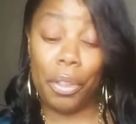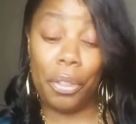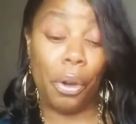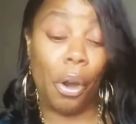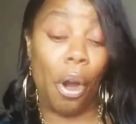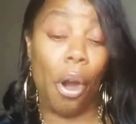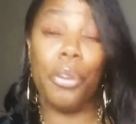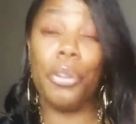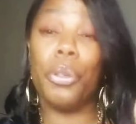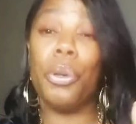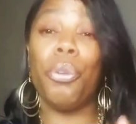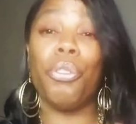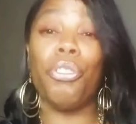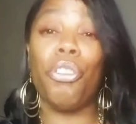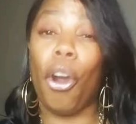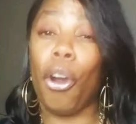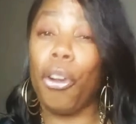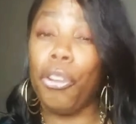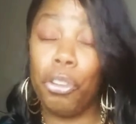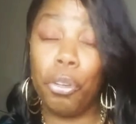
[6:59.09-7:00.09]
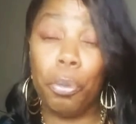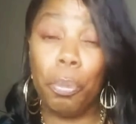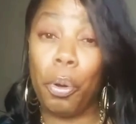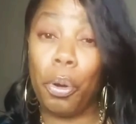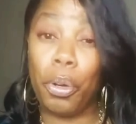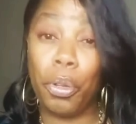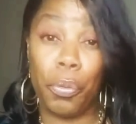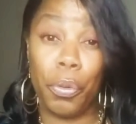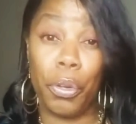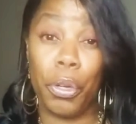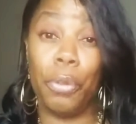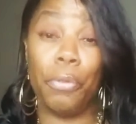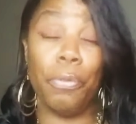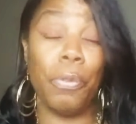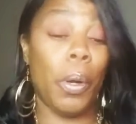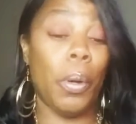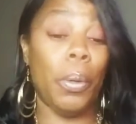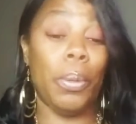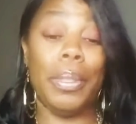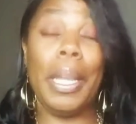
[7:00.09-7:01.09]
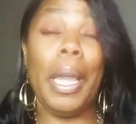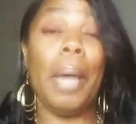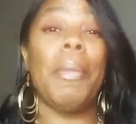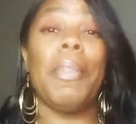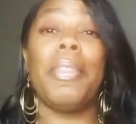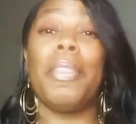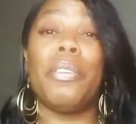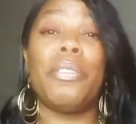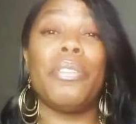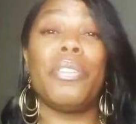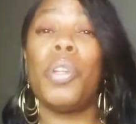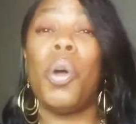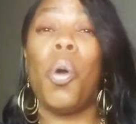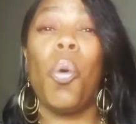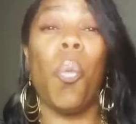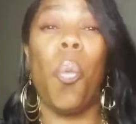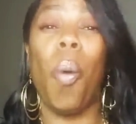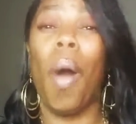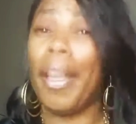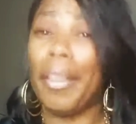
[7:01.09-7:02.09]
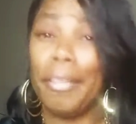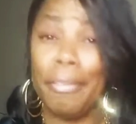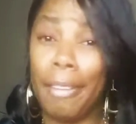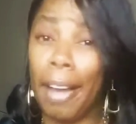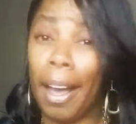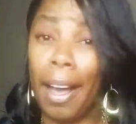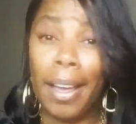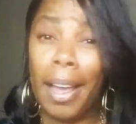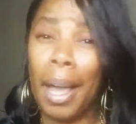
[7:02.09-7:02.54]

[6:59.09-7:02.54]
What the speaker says: There are no charging ports for your phone. Damn it, there's no Wi-Fi.